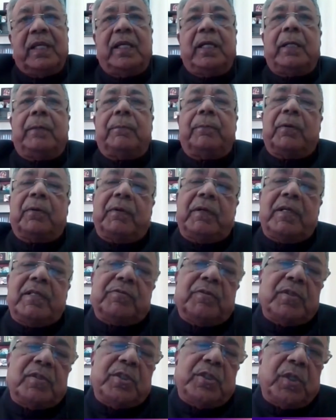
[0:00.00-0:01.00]
It provides
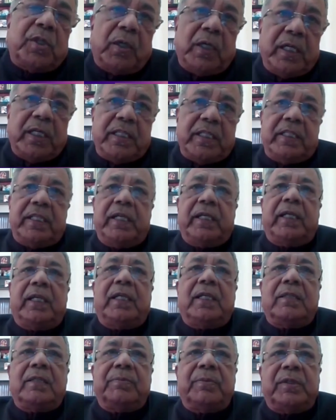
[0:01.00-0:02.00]
for joint
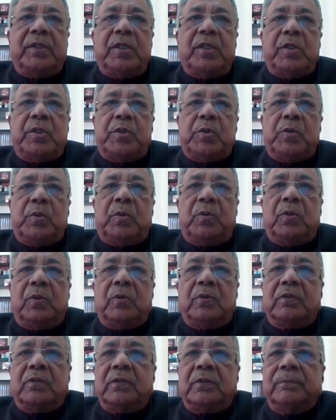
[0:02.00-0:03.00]
hearings between two
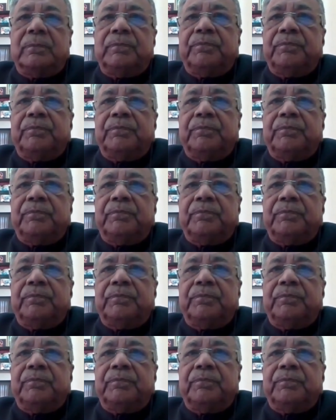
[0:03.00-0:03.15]
courts.